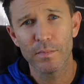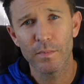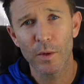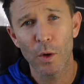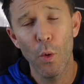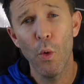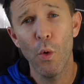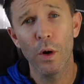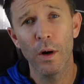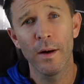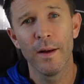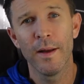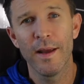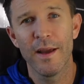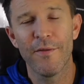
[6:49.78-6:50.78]
Or
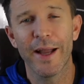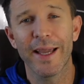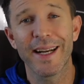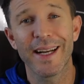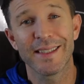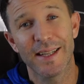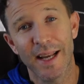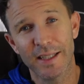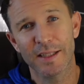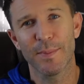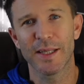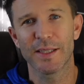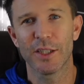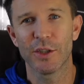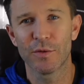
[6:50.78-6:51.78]
if I get a text
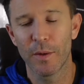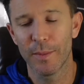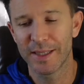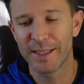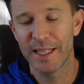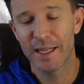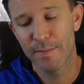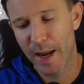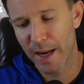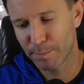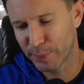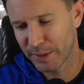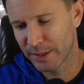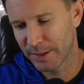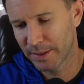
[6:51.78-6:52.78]
message from a teammate,
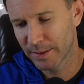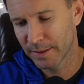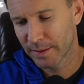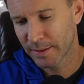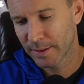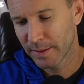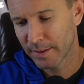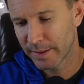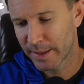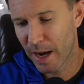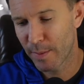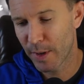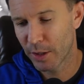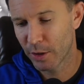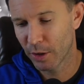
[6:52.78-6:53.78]
bzz,
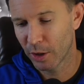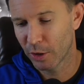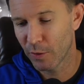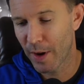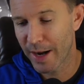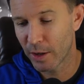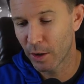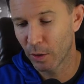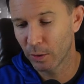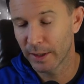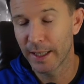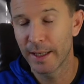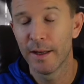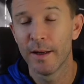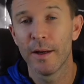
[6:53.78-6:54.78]
Damon, you're a great
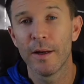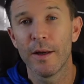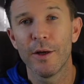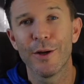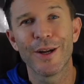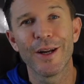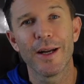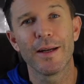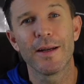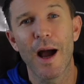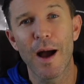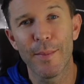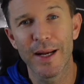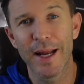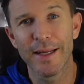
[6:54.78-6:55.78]
goalie, you're going to
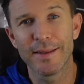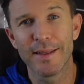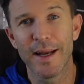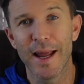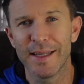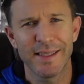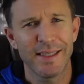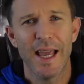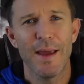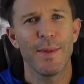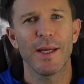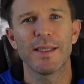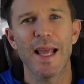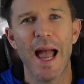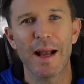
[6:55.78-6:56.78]
dominate today. Same
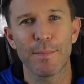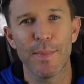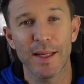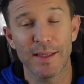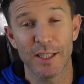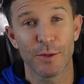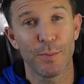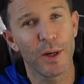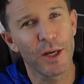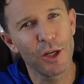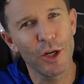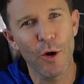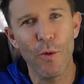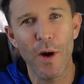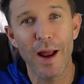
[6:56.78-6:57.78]
exact message, but you
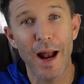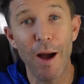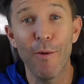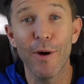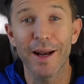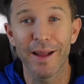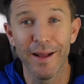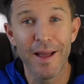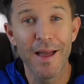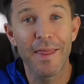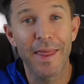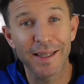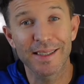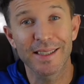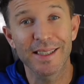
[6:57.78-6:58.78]
know what? I want
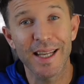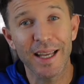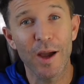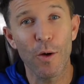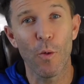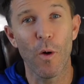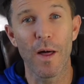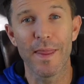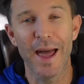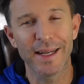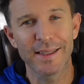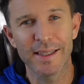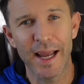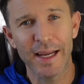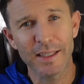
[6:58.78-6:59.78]
that second one,
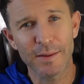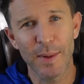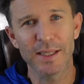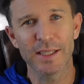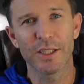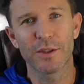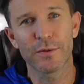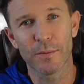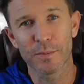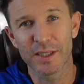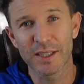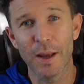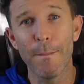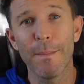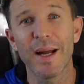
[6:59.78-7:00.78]
that text message from
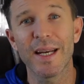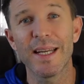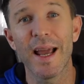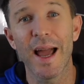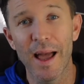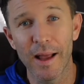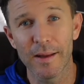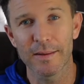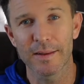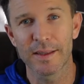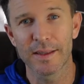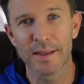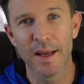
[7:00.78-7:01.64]
somebody else,